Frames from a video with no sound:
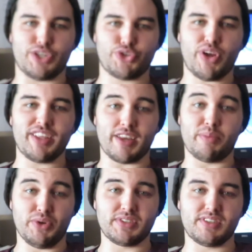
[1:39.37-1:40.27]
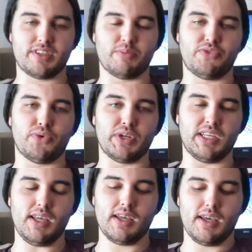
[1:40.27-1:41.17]
train that I built in Cinema
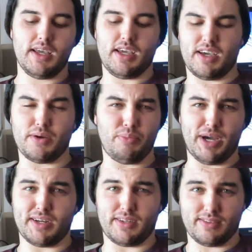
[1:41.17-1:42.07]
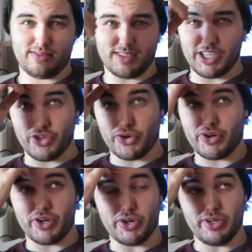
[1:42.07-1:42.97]
4D about a year
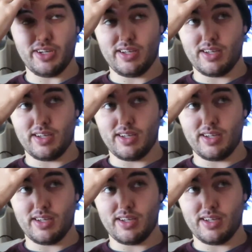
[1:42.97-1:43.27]
ago.